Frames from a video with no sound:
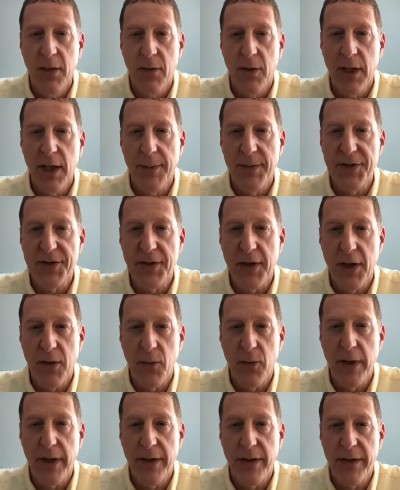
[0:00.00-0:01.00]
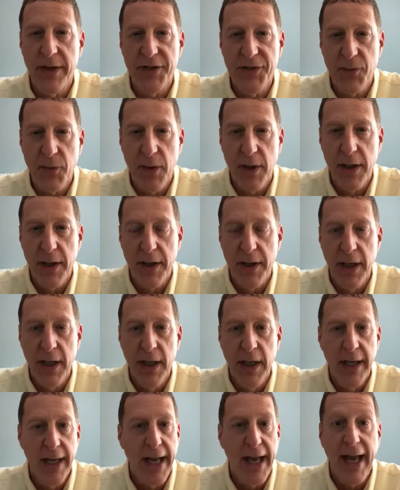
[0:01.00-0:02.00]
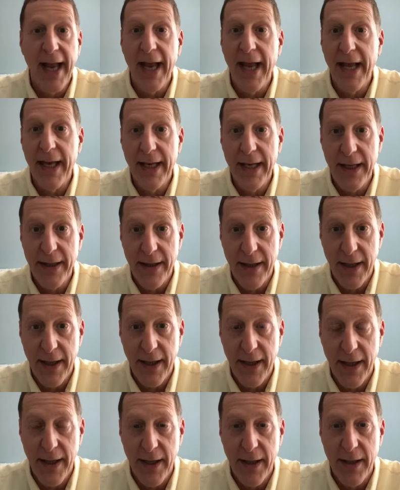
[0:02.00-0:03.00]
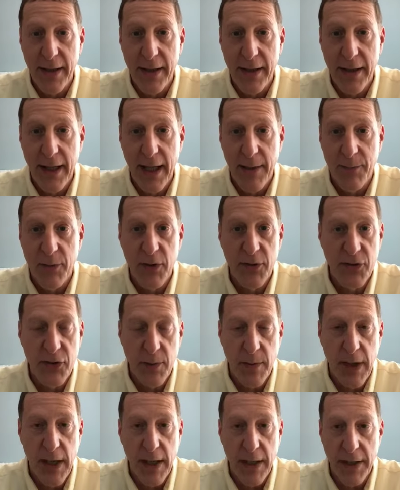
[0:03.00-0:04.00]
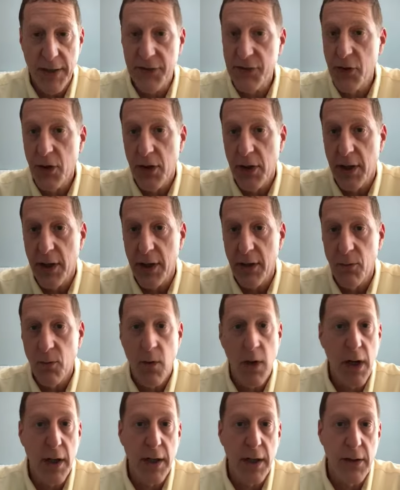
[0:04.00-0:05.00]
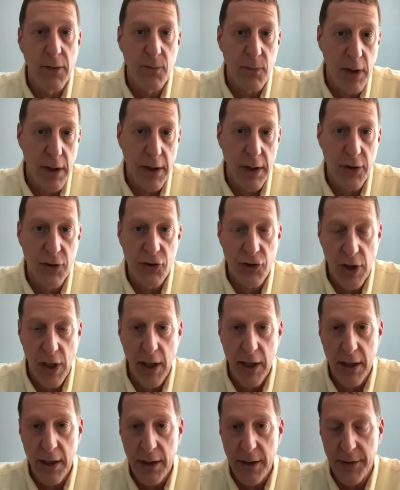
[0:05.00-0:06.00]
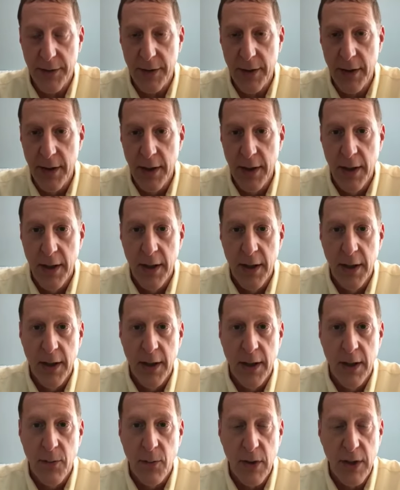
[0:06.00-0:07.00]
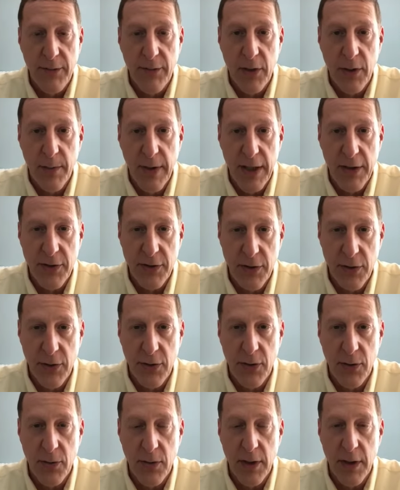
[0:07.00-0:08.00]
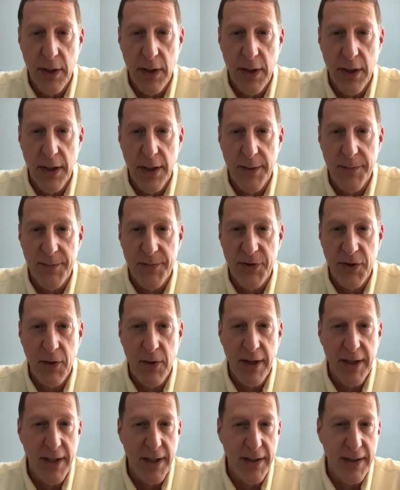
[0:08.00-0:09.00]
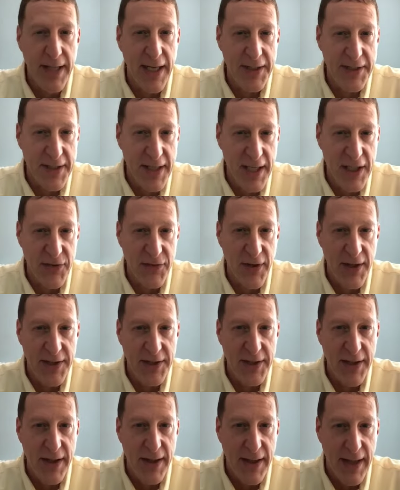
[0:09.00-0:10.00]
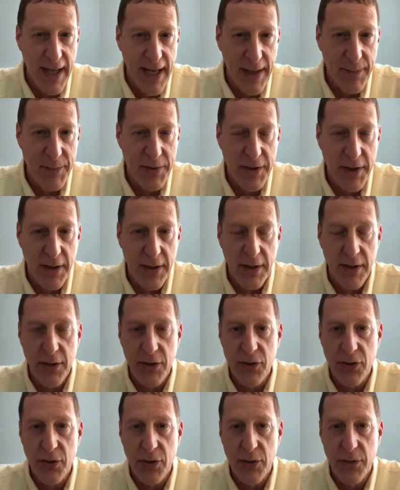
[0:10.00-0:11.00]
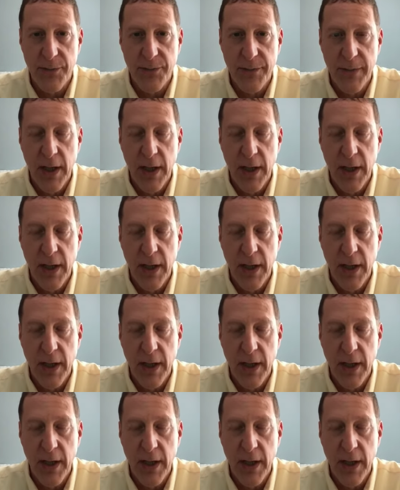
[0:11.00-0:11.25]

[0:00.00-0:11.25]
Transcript: Well, let me start with this one. Anything that moves your body is good. Walking, running, jogging, whatever you might do. Um, so I think that satisfies that particular issue.